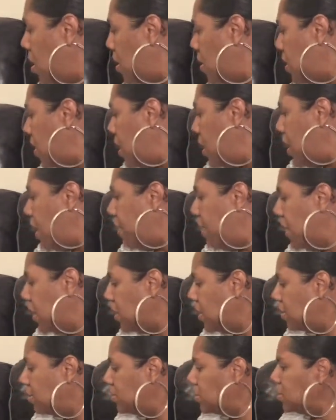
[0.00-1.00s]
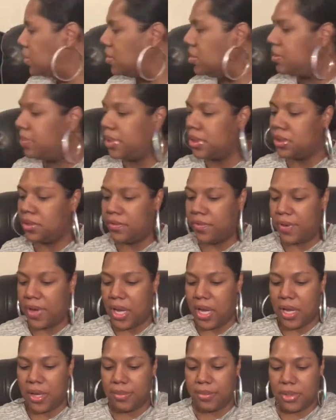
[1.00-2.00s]
Then I picked up 2 picture
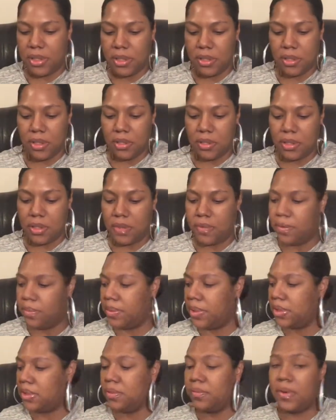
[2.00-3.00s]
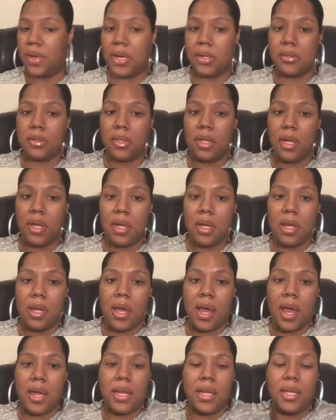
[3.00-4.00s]
frames, 2 silver picture frames.
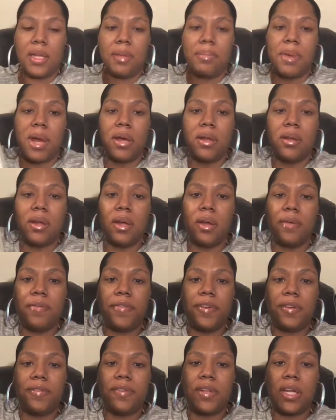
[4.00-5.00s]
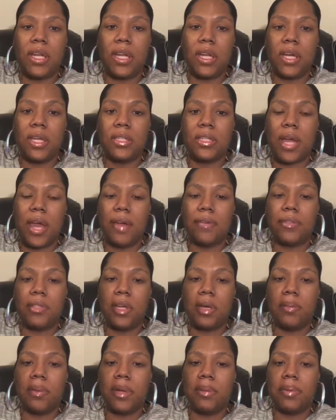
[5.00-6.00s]
I need about 50 of these. I have
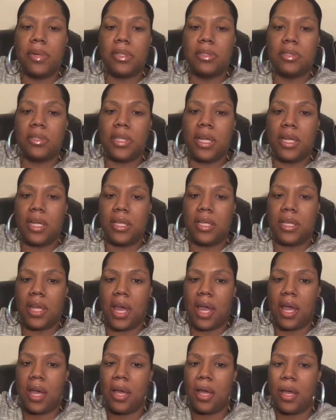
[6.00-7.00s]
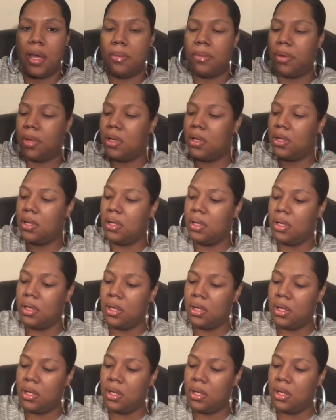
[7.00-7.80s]
so many pictures I need to hang up.